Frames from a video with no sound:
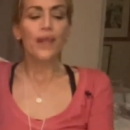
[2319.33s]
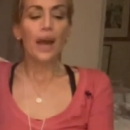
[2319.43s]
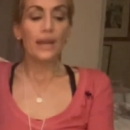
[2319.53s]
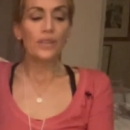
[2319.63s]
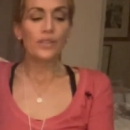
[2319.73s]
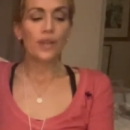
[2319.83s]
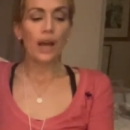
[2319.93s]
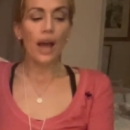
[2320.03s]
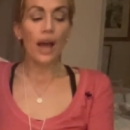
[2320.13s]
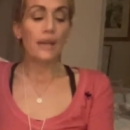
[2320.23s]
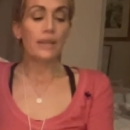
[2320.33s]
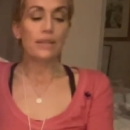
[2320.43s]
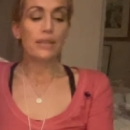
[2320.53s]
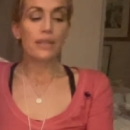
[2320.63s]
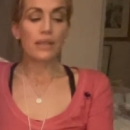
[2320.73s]
I was
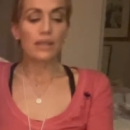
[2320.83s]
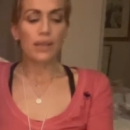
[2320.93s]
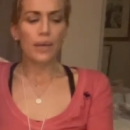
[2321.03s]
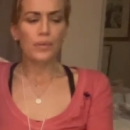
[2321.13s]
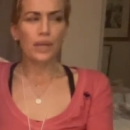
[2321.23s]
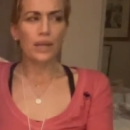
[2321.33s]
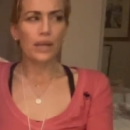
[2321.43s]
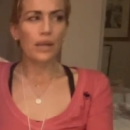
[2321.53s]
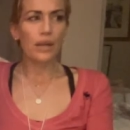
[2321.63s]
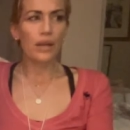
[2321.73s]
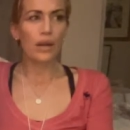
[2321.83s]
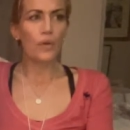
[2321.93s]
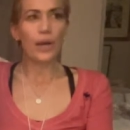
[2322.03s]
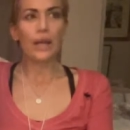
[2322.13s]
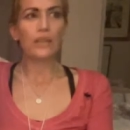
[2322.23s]
like,
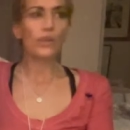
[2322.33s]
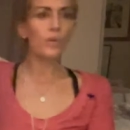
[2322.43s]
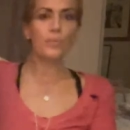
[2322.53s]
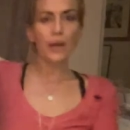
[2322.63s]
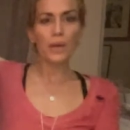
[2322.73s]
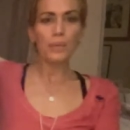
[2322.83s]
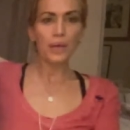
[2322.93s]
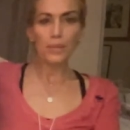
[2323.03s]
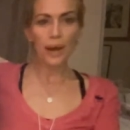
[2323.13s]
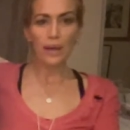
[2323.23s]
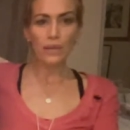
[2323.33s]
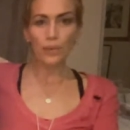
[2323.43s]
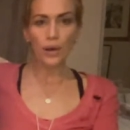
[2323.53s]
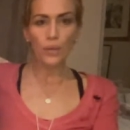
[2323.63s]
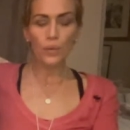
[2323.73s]
okay, so you'll make $1 million back tomorrow.